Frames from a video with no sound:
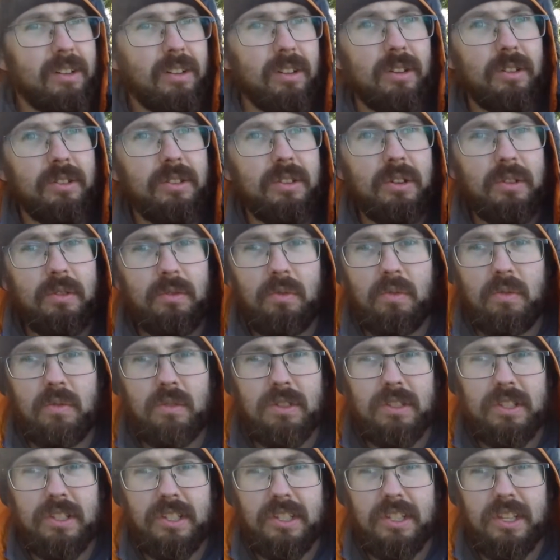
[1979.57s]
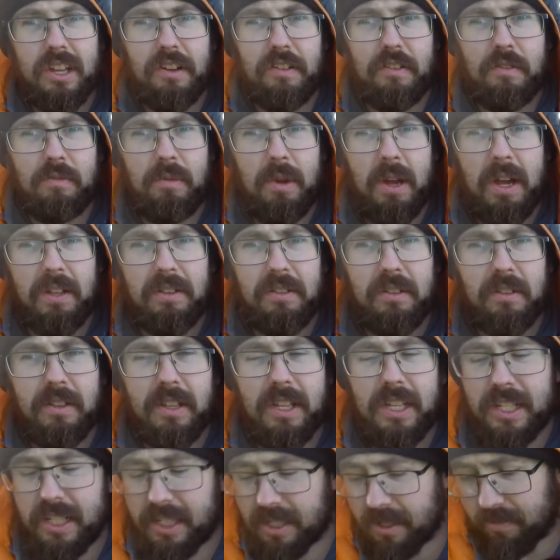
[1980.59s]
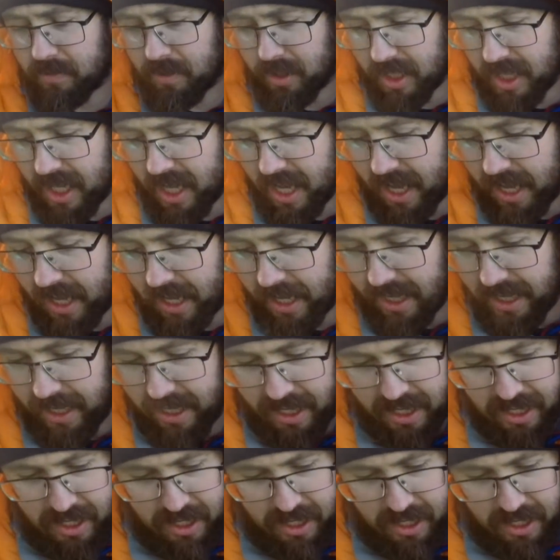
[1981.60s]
A lot of dog walkers and stuff about. Not that they seem to care.